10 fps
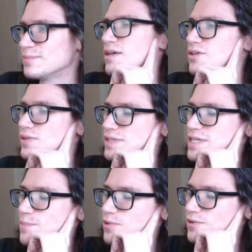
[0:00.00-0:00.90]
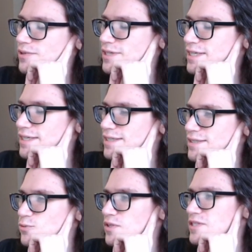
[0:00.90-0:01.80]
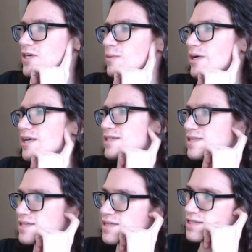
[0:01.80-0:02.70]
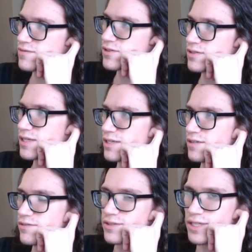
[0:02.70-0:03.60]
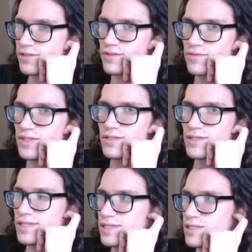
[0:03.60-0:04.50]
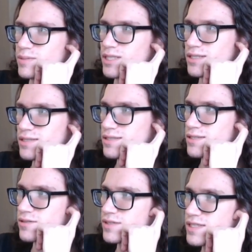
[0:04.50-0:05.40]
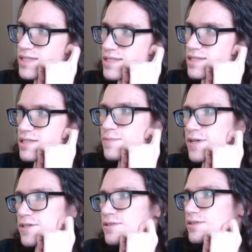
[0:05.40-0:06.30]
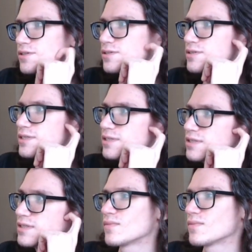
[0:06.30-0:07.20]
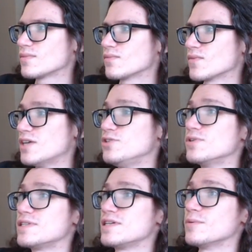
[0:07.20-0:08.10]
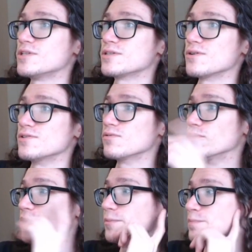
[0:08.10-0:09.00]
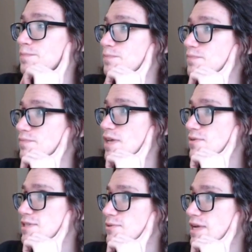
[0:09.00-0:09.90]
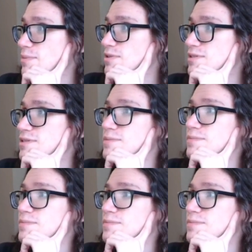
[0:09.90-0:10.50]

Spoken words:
You can typically get 1 terabyte SSDs if you're lucky for like 50 or $60. So this is especially a good deal. I do want to see how much this goes for though. I want to see what happens.